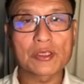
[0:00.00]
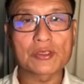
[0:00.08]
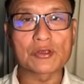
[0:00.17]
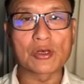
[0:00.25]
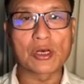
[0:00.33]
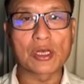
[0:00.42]

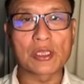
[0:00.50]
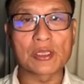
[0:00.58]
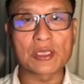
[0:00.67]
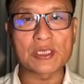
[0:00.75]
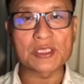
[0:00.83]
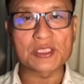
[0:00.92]
So, in
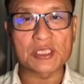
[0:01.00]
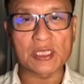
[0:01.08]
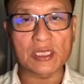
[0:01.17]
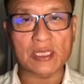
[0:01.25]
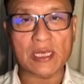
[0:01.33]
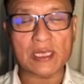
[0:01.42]
this
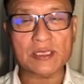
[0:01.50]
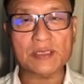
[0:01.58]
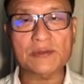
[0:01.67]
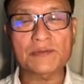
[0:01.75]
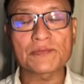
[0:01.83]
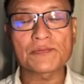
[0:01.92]
stillness,